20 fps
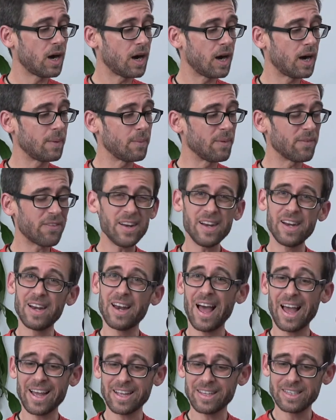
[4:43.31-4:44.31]
Um, I really
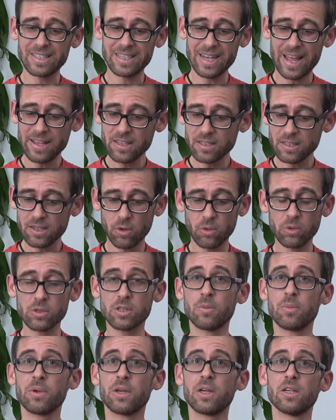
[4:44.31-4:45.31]
like this lens
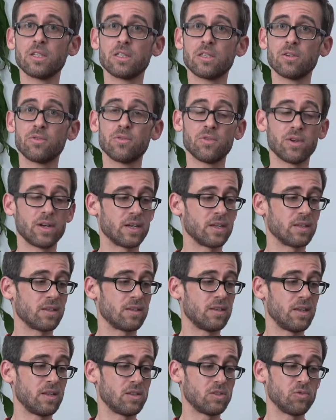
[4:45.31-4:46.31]
also because of uh,
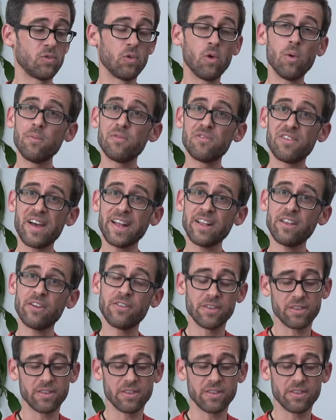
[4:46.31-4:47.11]
its form factor.